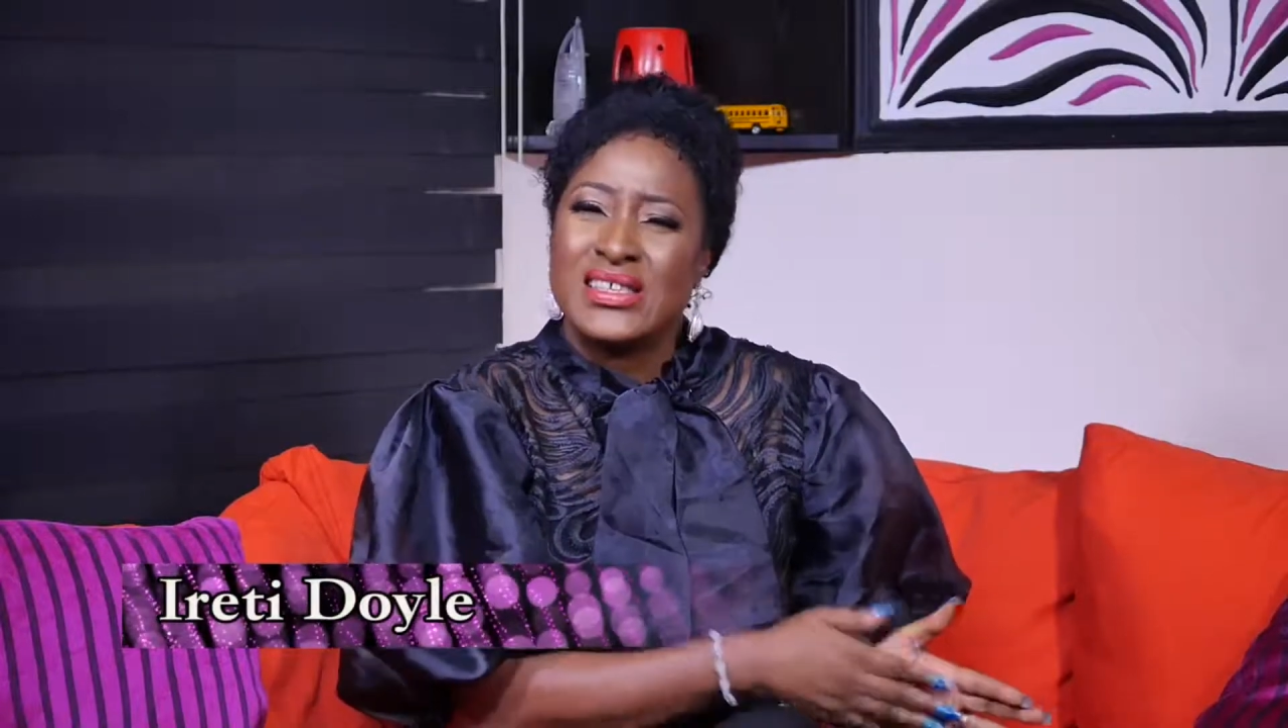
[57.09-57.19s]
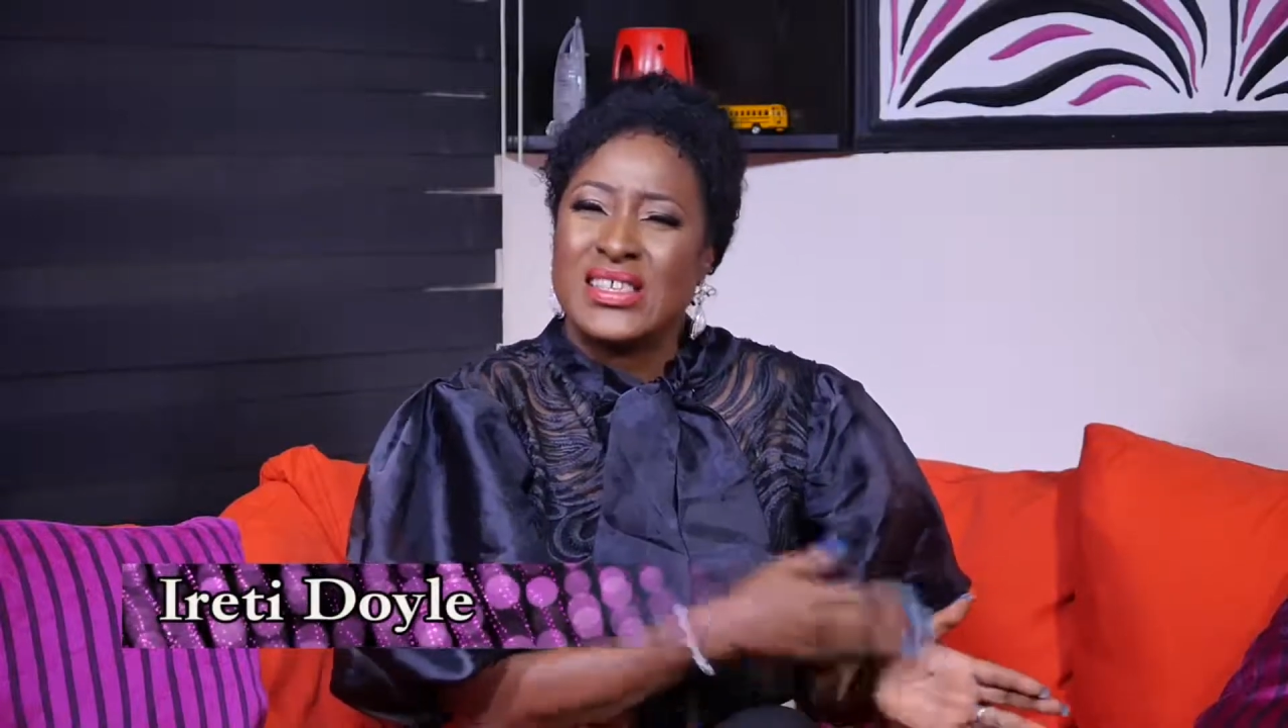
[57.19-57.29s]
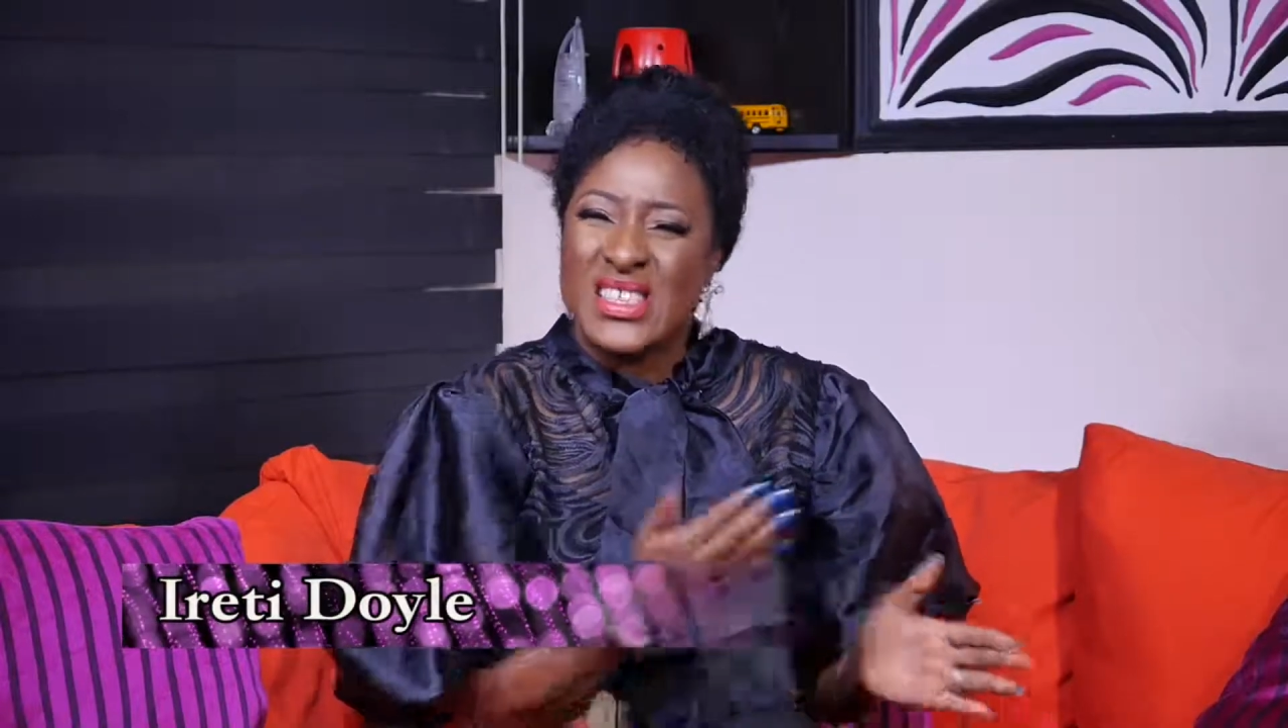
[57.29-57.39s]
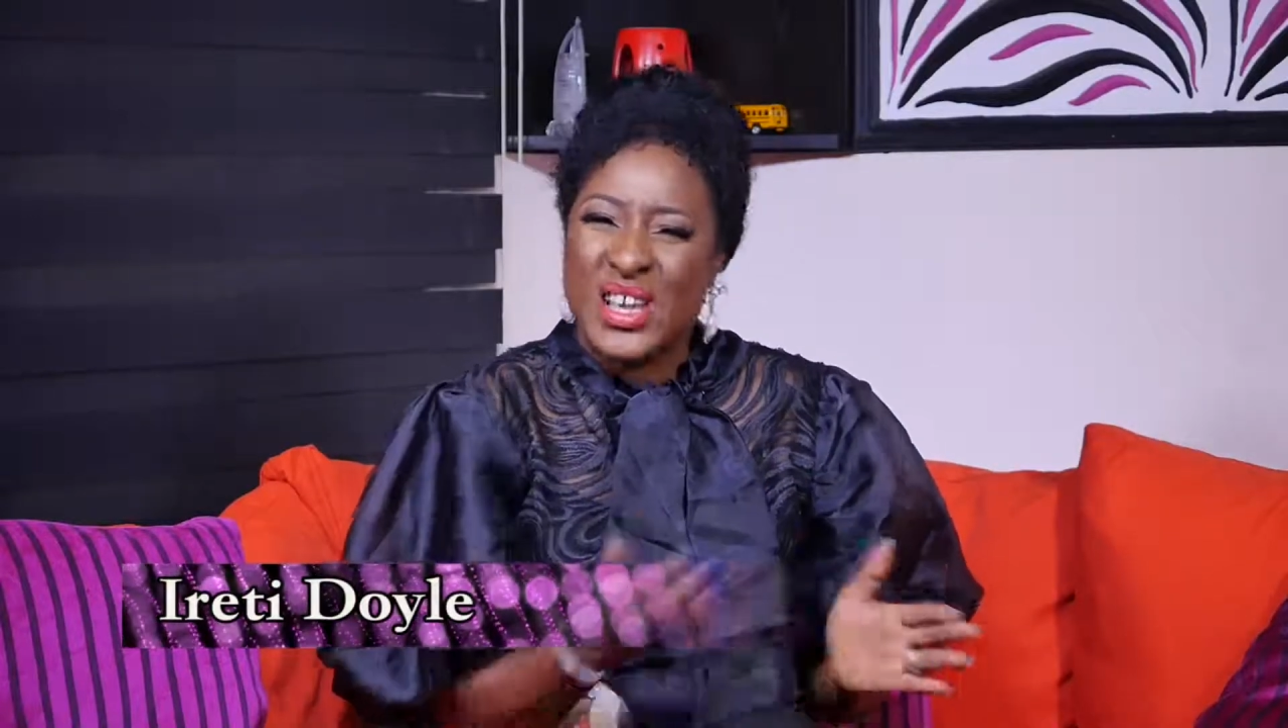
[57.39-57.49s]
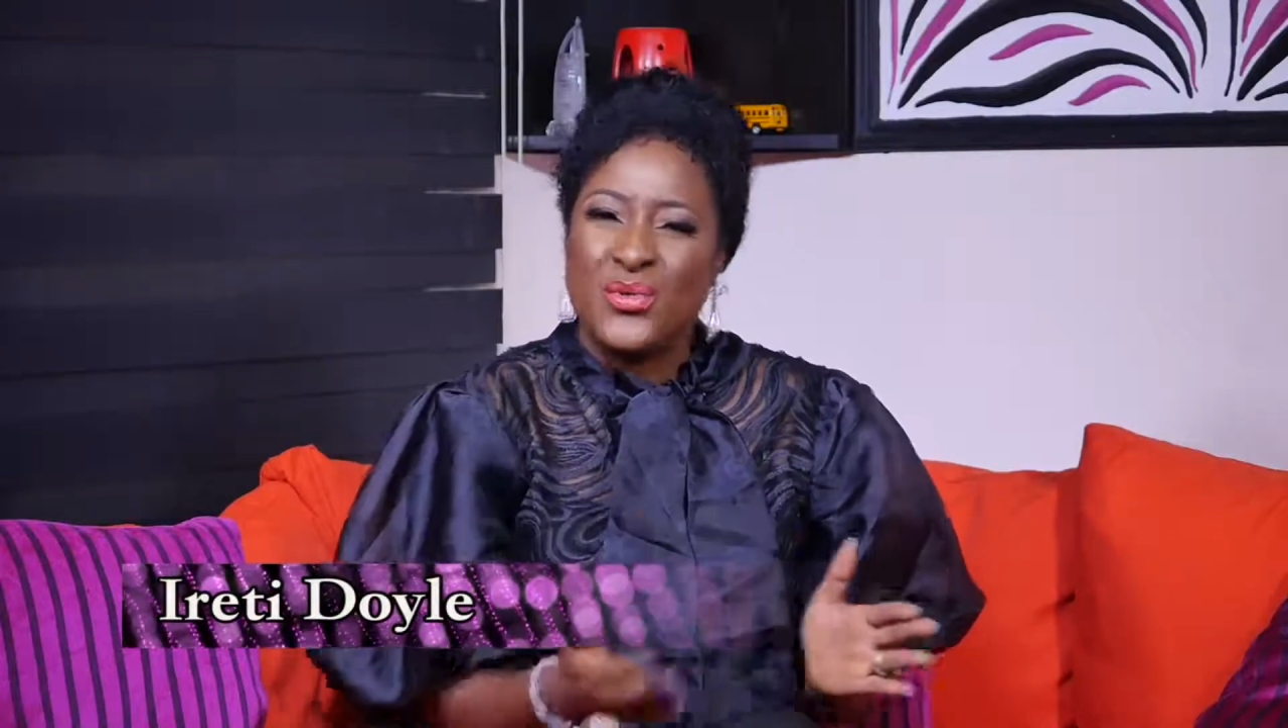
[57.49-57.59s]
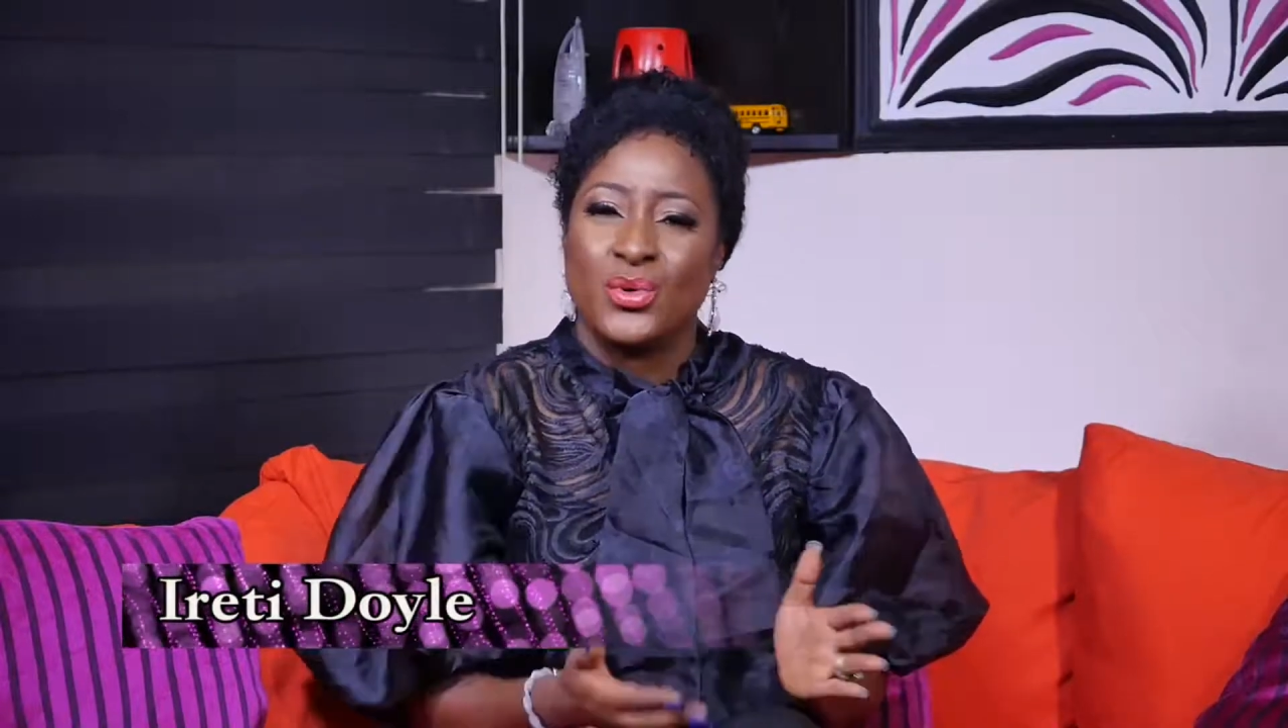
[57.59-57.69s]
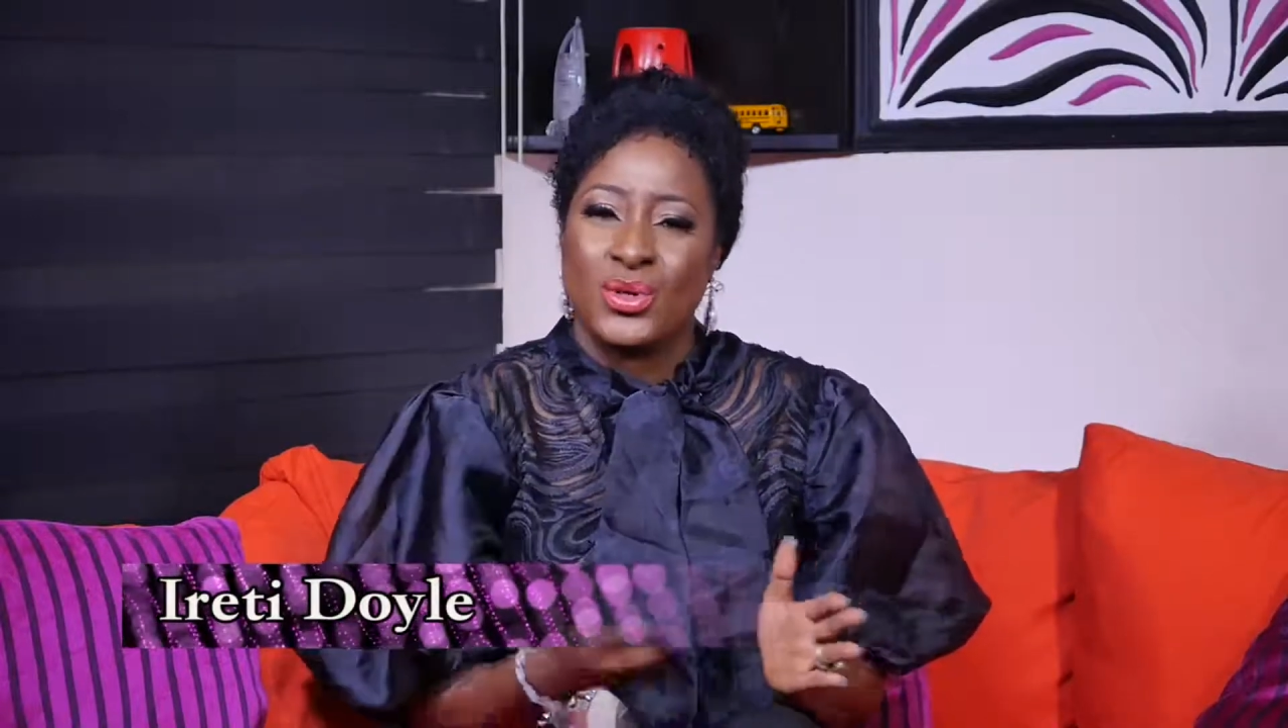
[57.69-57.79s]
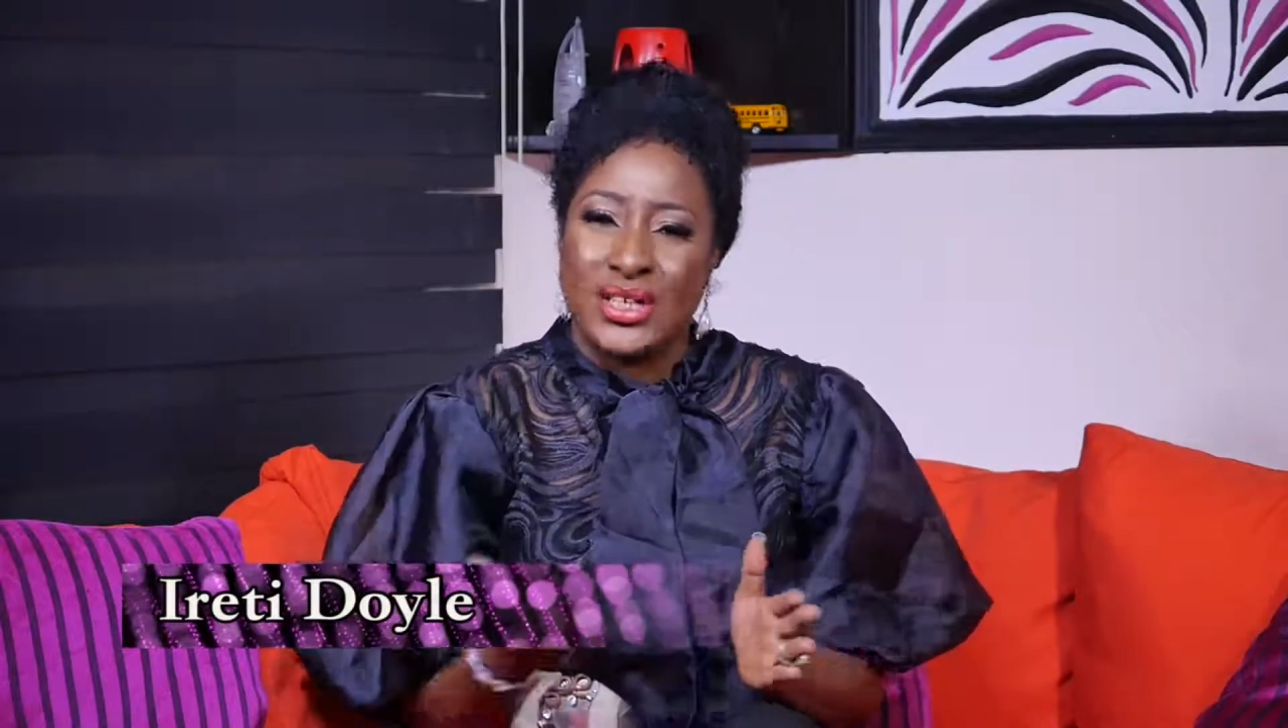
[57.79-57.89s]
several